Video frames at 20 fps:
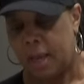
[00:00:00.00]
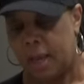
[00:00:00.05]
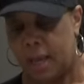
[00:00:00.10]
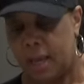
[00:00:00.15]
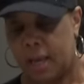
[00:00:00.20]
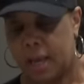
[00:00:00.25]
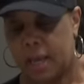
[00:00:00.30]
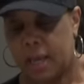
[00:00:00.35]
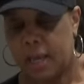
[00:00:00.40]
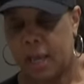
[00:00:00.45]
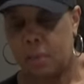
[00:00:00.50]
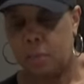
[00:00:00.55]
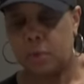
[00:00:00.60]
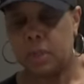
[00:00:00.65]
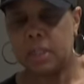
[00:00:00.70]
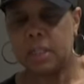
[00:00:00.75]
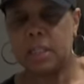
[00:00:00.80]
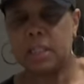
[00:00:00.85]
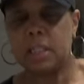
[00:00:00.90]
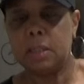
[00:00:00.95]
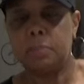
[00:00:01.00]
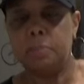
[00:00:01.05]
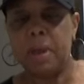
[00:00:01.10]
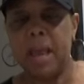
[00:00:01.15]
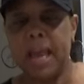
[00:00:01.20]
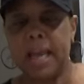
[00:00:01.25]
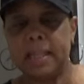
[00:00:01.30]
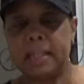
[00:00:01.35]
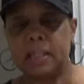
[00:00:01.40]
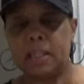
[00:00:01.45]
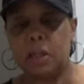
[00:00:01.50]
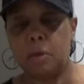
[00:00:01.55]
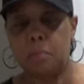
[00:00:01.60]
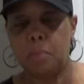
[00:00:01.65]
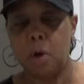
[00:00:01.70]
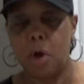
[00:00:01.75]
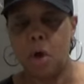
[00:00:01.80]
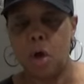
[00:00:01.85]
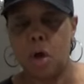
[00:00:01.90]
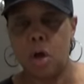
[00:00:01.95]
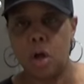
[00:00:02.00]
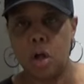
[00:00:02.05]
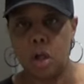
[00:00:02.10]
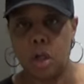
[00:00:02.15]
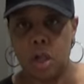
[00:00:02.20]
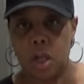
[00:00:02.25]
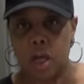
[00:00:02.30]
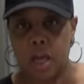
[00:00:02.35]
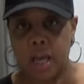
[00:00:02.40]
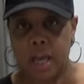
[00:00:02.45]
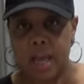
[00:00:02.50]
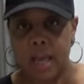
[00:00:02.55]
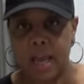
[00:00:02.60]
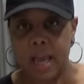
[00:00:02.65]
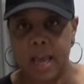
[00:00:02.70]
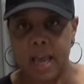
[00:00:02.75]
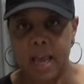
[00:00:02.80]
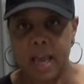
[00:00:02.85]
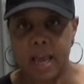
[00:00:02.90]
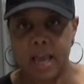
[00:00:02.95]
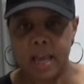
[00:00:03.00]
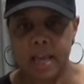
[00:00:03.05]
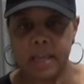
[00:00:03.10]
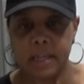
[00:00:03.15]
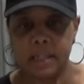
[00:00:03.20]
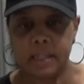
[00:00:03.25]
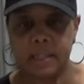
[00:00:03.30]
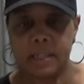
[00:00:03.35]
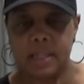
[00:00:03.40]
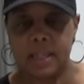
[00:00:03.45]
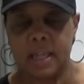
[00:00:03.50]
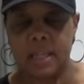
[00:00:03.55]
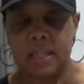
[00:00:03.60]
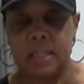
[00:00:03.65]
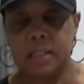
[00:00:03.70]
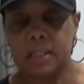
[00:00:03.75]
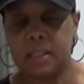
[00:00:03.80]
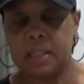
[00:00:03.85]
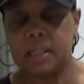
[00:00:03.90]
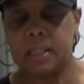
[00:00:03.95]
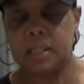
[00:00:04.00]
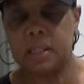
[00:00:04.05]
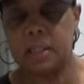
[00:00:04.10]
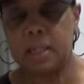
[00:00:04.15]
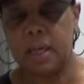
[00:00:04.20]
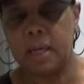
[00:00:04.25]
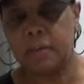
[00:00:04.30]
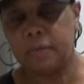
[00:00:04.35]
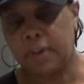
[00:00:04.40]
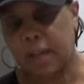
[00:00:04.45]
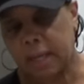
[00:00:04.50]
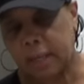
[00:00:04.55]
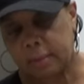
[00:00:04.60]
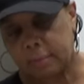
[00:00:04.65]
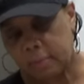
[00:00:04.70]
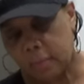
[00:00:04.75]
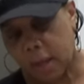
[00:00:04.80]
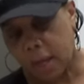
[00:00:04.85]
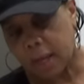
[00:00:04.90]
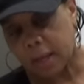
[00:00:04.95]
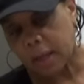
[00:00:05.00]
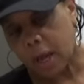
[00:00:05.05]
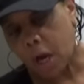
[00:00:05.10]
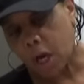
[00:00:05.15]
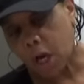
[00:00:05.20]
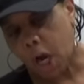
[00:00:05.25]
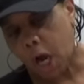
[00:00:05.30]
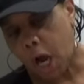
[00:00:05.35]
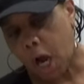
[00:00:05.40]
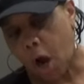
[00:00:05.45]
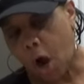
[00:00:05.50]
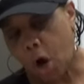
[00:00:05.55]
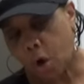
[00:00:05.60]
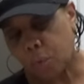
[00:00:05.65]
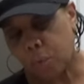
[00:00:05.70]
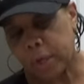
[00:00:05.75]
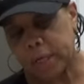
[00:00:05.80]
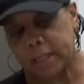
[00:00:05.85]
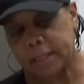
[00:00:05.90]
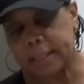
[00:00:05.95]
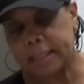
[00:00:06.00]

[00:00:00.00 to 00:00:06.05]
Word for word: And I got one of these basketball eggs and it's stuffed. I, I already